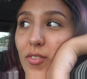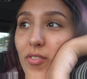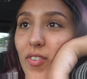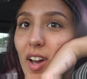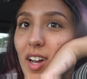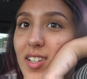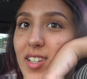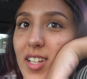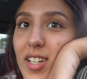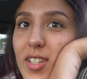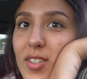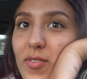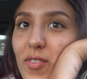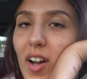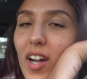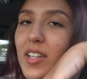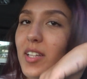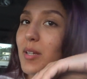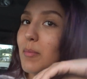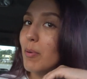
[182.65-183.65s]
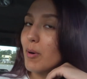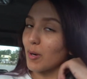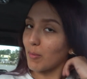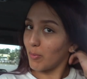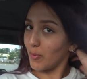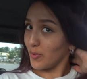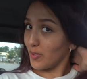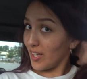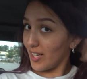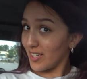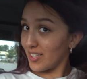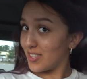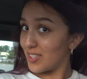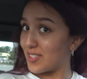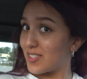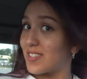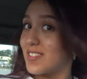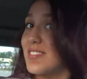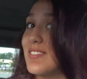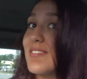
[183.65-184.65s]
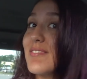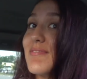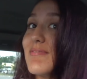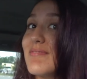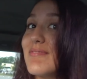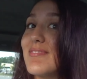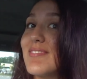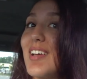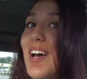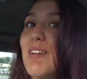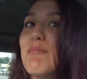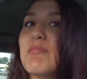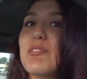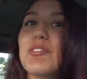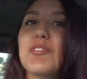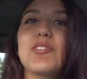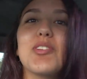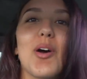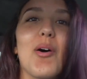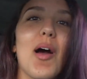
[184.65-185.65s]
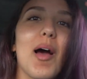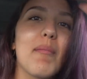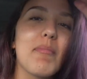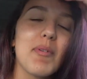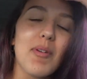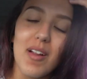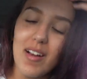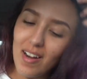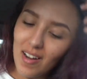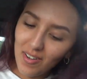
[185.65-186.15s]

the fact that it's finally purple, like I'm just so happy right